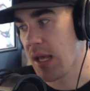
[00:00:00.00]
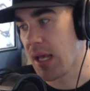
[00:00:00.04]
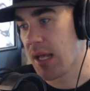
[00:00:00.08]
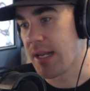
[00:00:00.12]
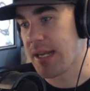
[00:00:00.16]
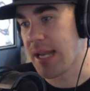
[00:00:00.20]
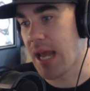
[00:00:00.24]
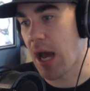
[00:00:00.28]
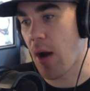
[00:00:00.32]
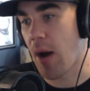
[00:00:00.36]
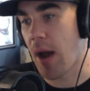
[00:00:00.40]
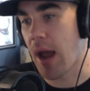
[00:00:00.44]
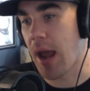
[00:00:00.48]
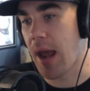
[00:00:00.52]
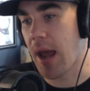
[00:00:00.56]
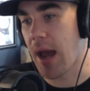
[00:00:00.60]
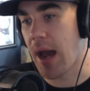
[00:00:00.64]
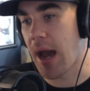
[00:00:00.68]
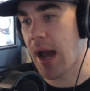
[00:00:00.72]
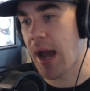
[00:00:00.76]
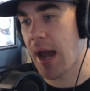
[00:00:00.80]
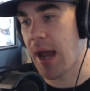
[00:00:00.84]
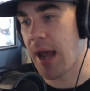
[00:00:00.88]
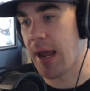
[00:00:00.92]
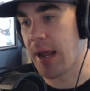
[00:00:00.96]
Now, I,
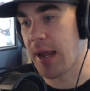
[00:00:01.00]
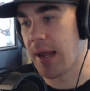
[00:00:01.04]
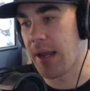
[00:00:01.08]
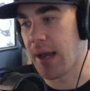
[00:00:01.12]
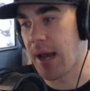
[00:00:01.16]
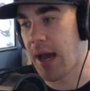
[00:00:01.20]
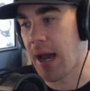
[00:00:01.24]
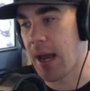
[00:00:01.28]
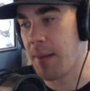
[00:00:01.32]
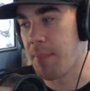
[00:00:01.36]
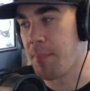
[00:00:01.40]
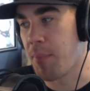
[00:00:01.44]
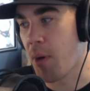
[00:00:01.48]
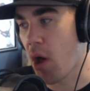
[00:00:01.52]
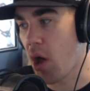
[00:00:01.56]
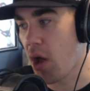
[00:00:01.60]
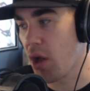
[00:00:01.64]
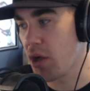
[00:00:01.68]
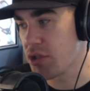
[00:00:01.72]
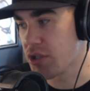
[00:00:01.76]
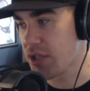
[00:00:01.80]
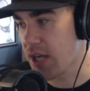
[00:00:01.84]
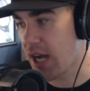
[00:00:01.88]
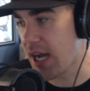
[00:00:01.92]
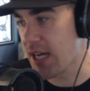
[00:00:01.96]
I, I
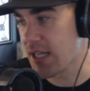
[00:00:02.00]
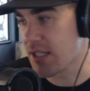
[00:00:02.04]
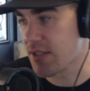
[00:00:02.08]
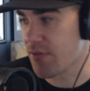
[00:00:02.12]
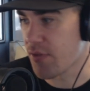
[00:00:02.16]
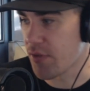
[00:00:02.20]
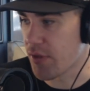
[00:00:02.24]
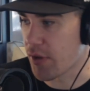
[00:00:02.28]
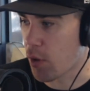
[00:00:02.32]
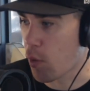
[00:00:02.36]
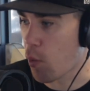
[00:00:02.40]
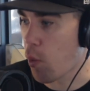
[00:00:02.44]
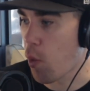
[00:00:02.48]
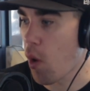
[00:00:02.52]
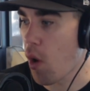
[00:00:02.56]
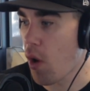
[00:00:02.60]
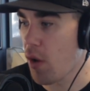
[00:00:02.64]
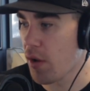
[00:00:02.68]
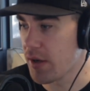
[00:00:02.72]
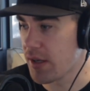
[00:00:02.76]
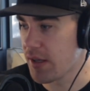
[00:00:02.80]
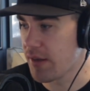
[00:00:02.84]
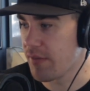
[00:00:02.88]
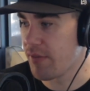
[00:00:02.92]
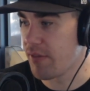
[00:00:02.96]
apologize for the
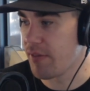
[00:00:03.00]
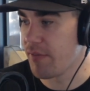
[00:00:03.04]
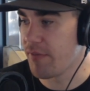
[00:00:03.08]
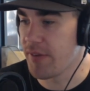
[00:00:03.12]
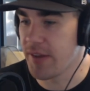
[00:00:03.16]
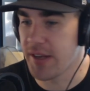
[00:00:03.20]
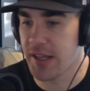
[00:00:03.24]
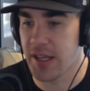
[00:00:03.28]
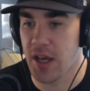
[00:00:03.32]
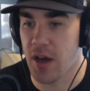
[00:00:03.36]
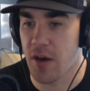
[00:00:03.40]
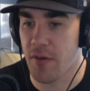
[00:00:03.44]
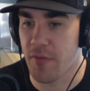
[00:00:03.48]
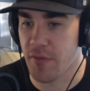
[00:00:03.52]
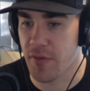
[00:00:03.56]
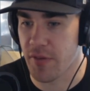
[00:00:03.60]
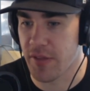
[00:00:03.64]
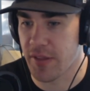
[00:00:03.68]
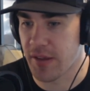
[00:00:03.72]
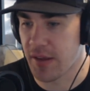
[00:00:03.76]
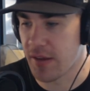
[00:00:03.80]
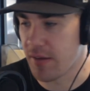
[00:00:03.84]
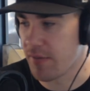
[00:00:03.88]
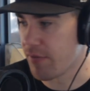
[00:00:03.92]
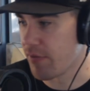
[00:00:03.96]
quality of the video for
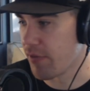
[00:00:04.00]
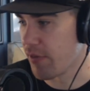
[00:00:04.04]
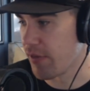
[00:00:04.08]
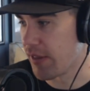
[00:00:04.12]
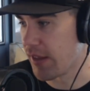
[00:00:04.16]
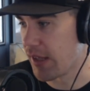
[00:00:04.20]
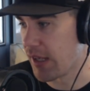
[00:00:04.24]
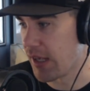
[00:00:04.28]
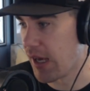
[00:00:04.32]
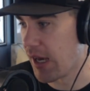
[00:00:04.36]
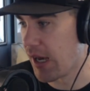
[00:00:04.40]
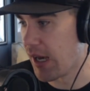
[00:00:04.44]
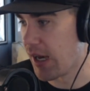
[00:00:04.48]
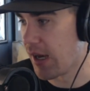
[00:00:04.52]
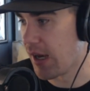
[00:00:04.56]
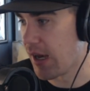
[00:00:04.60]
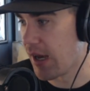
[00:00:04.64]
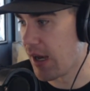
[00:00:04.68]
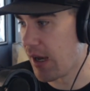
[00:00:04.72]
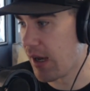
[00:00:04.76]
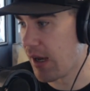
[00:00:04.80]
the for the uh,